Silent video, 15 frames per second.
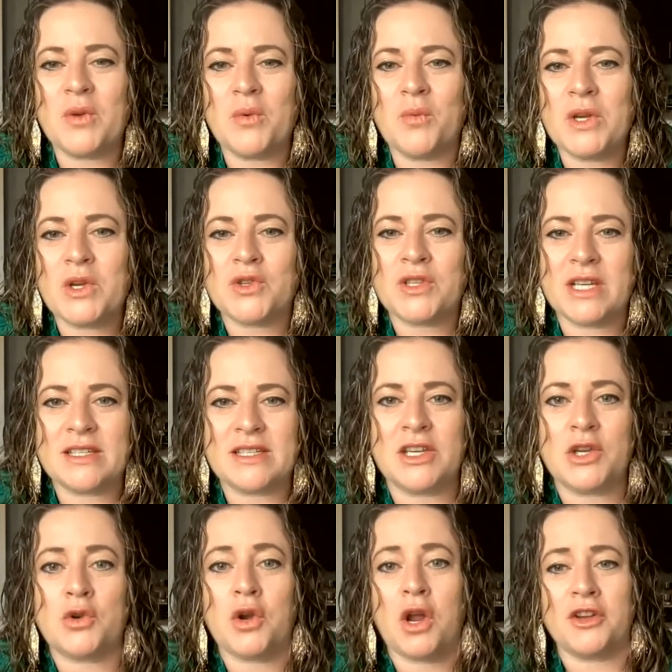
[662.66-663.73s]
when you're dancing, you're
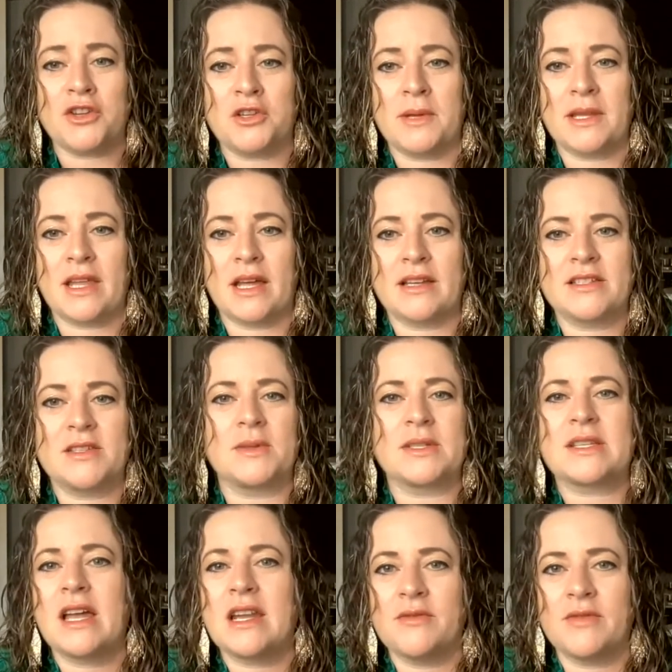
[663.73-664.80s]
not doing that. So it's
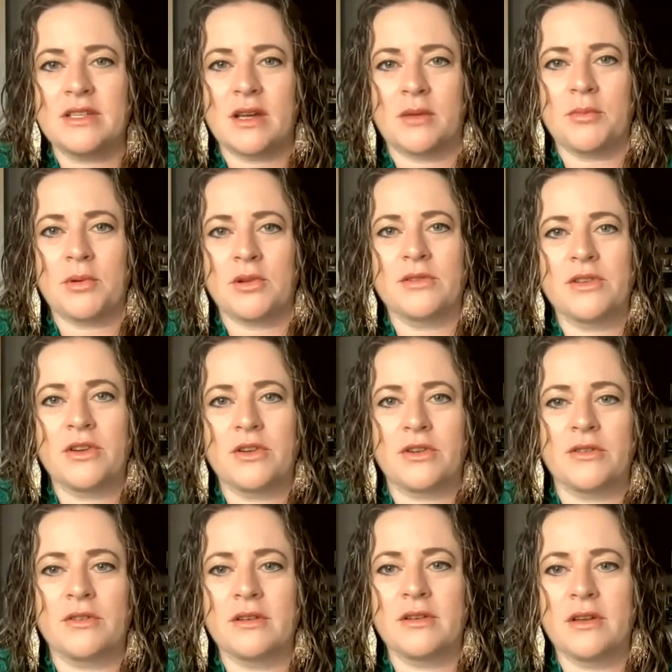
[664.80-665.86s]
kind of a double. You're,
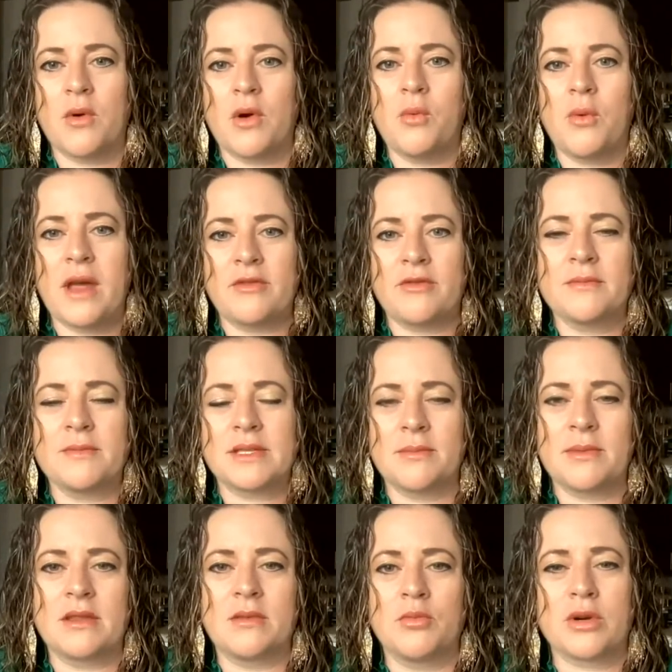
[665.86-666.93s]
away from some
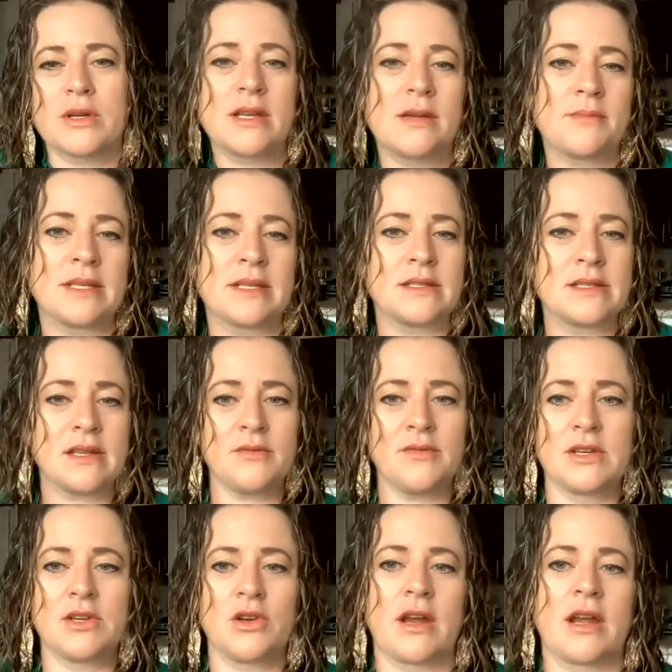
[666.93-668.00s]
of the more tempting stuff
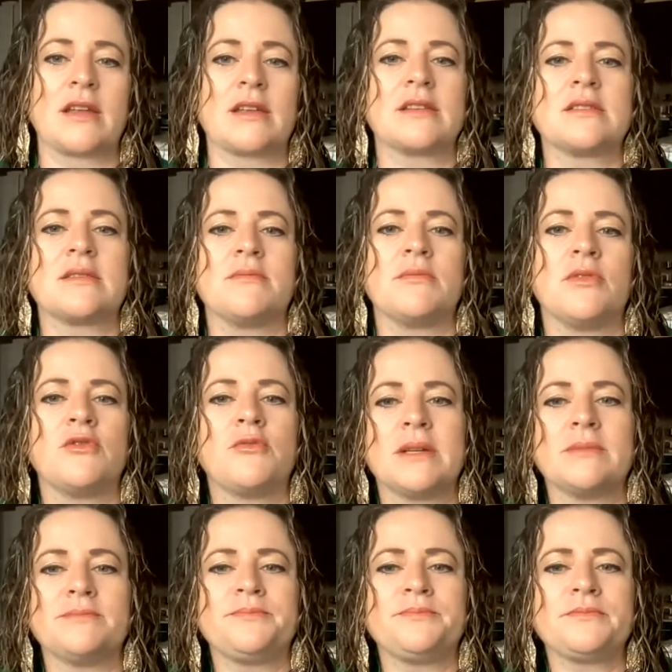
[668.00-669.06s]
and you're getting some movement.
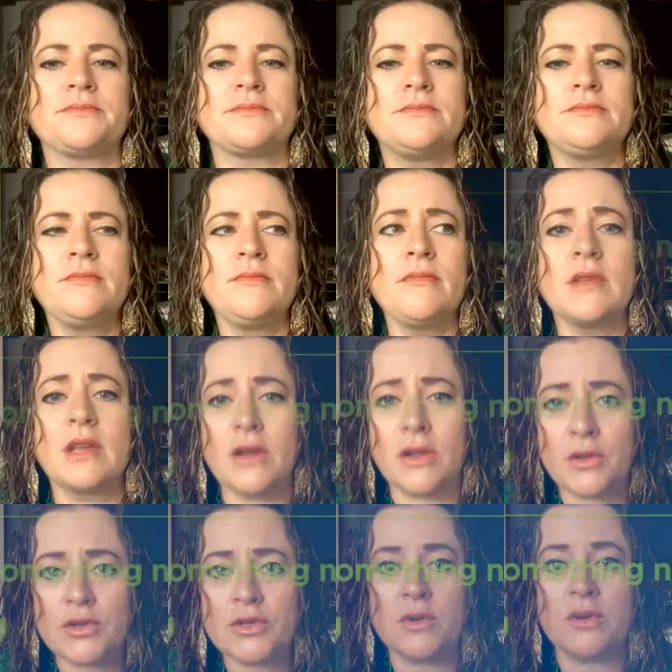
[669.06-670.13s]

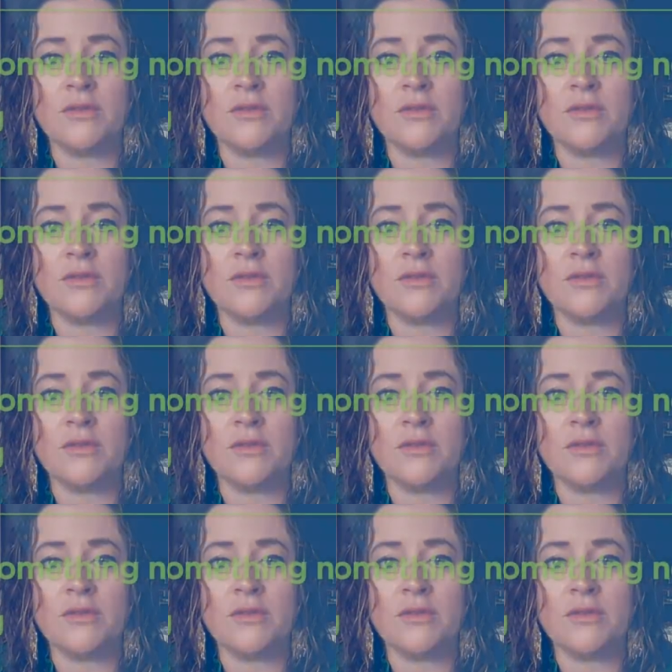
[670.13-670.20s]
Another sort of